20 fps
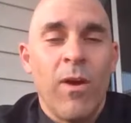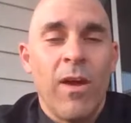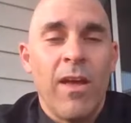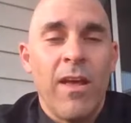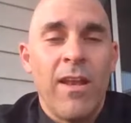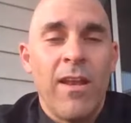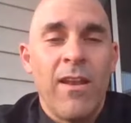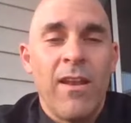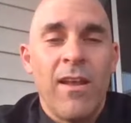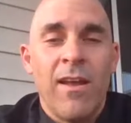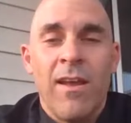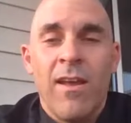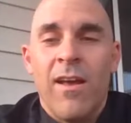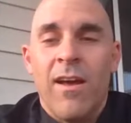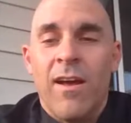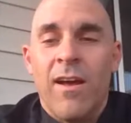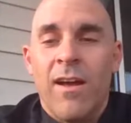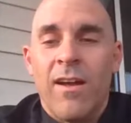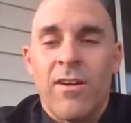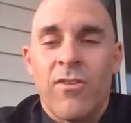When
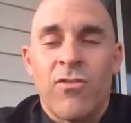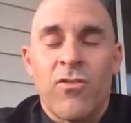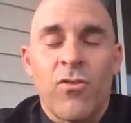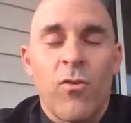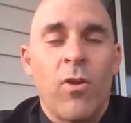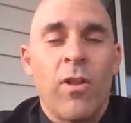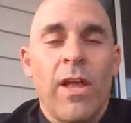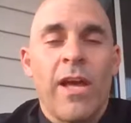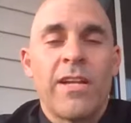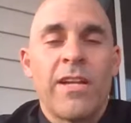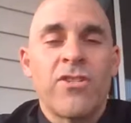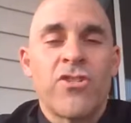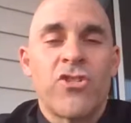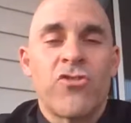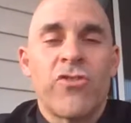Saul had